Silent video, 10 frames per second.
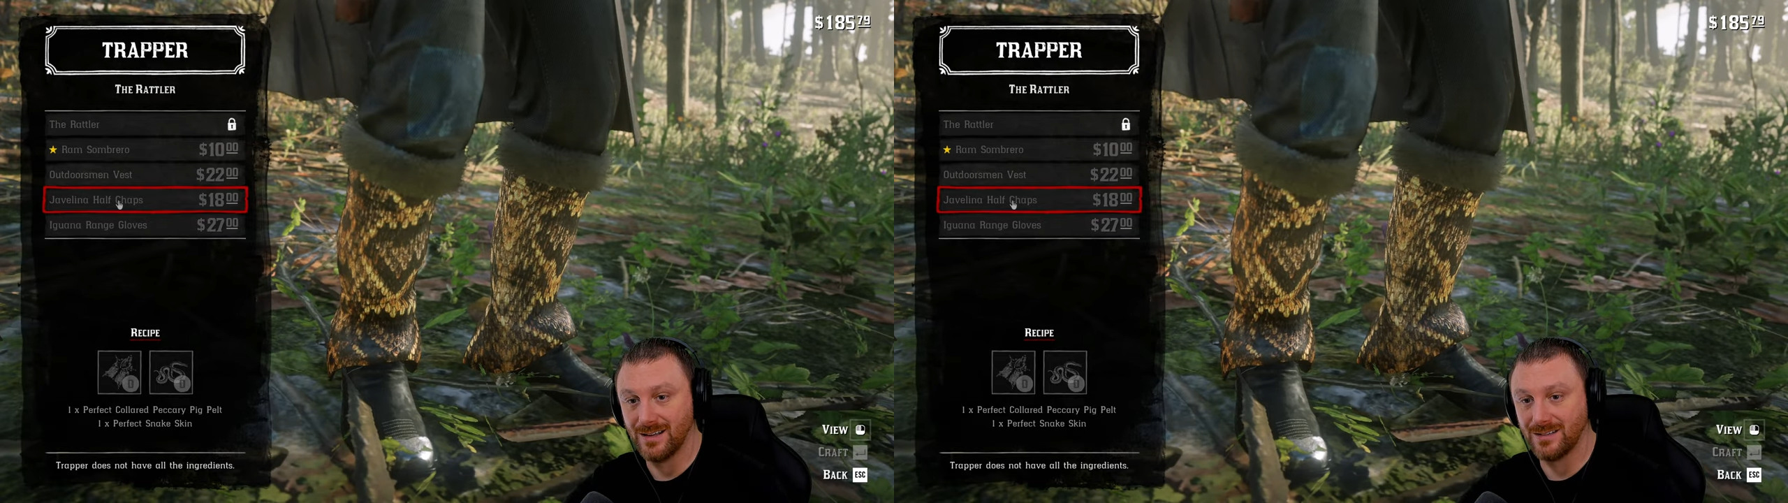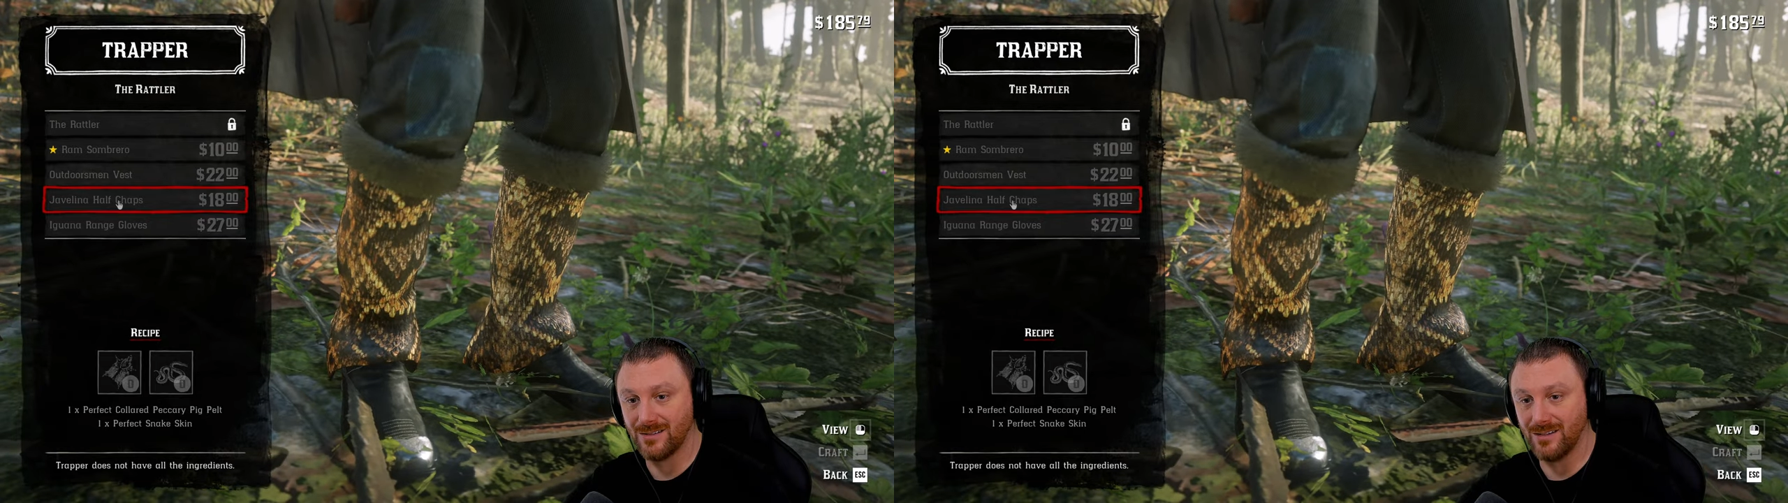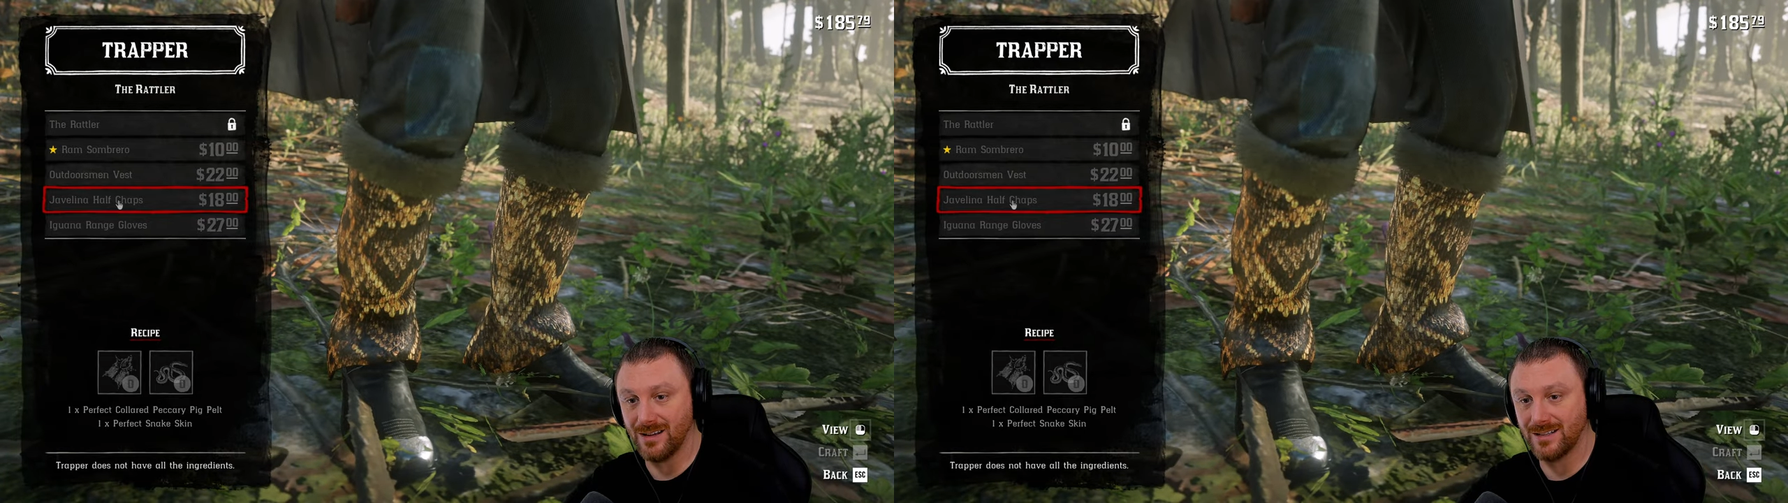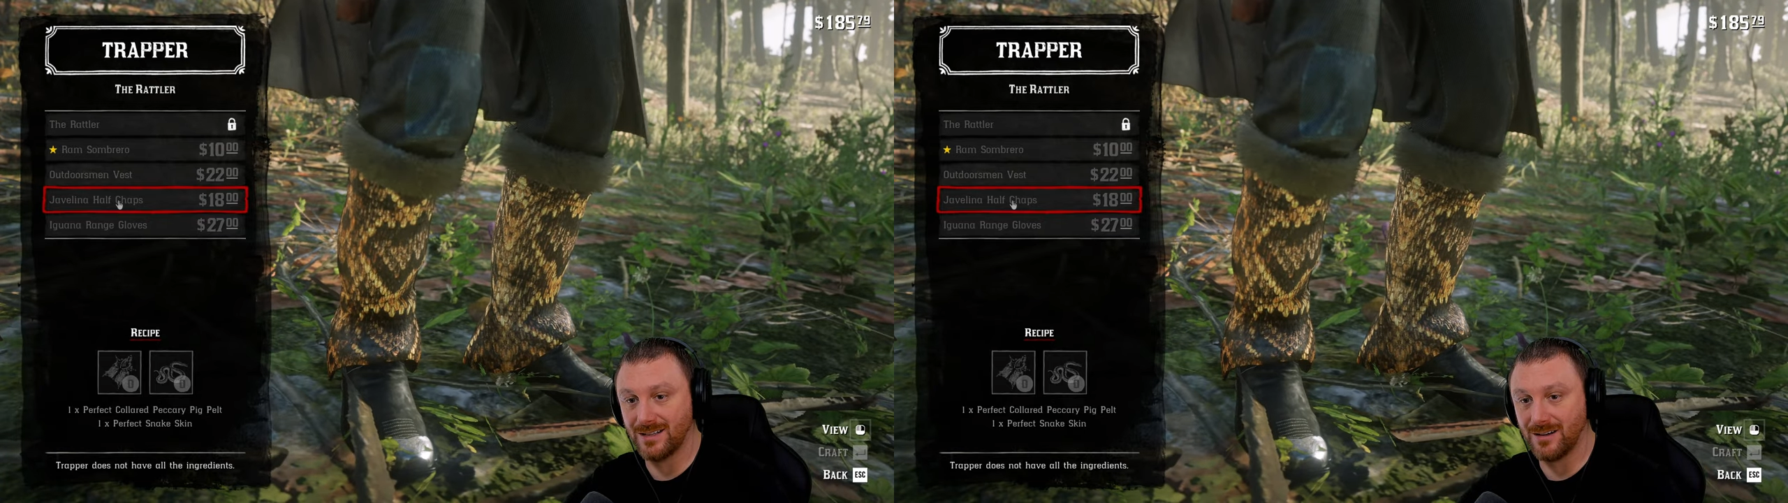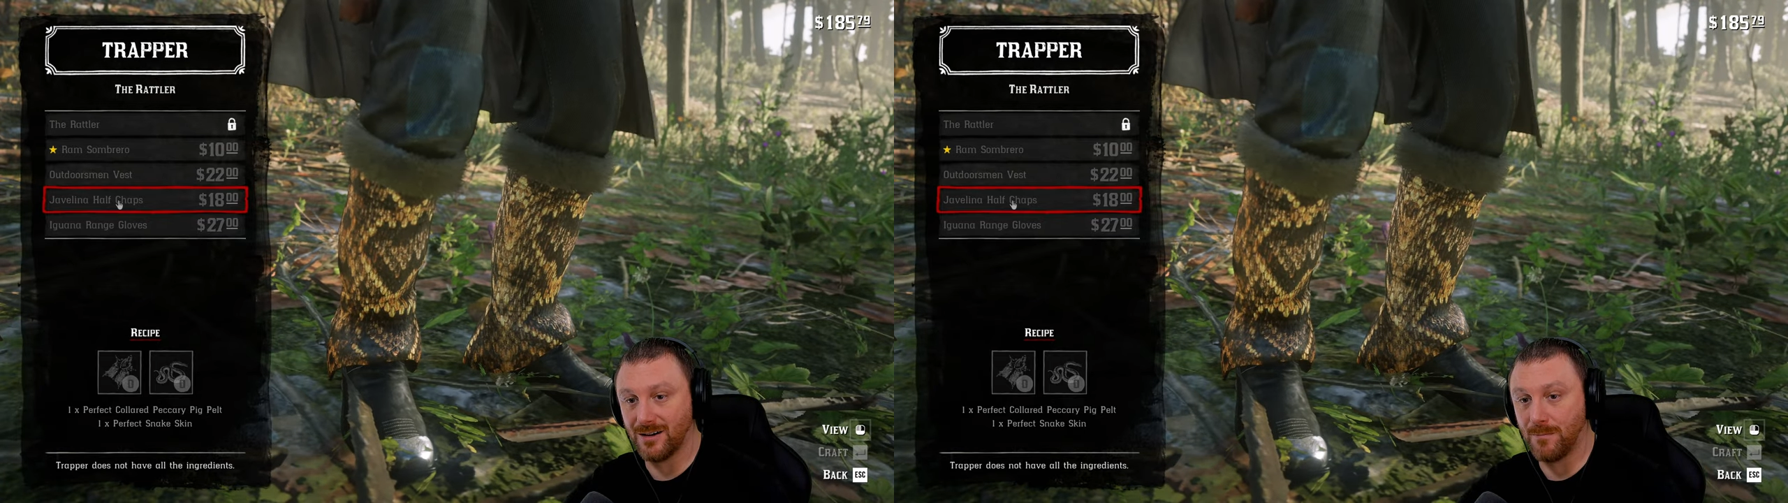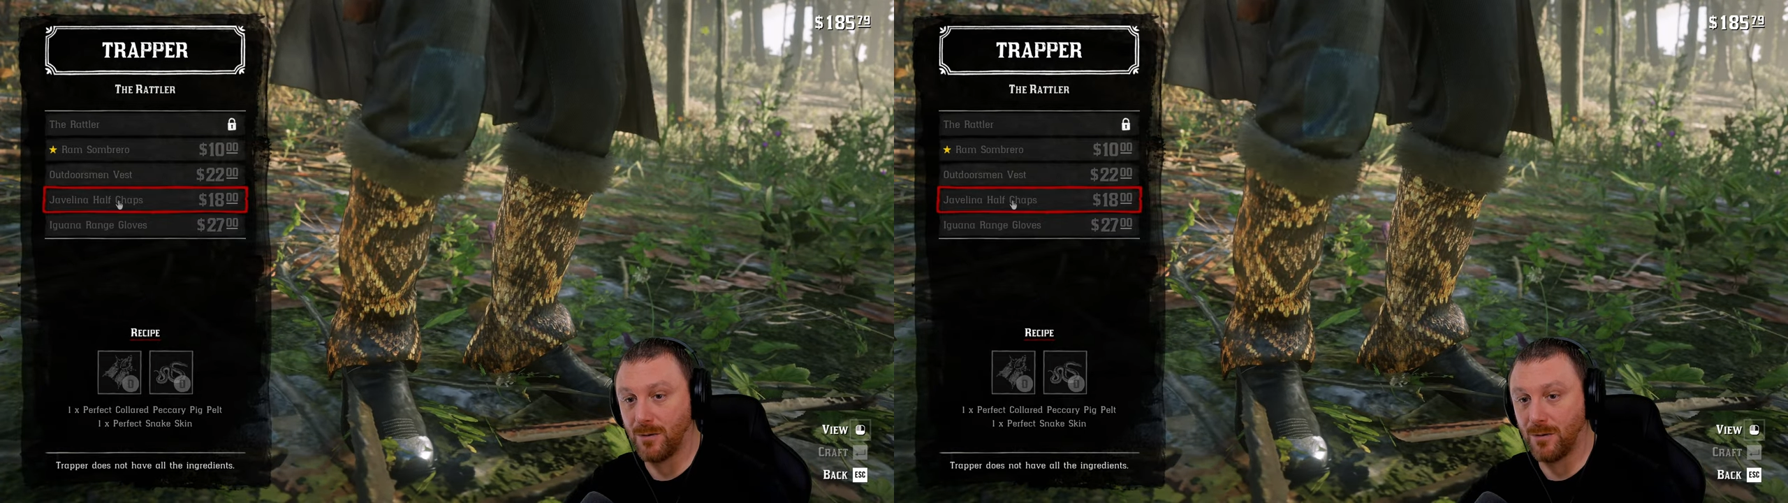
Is there legendary... A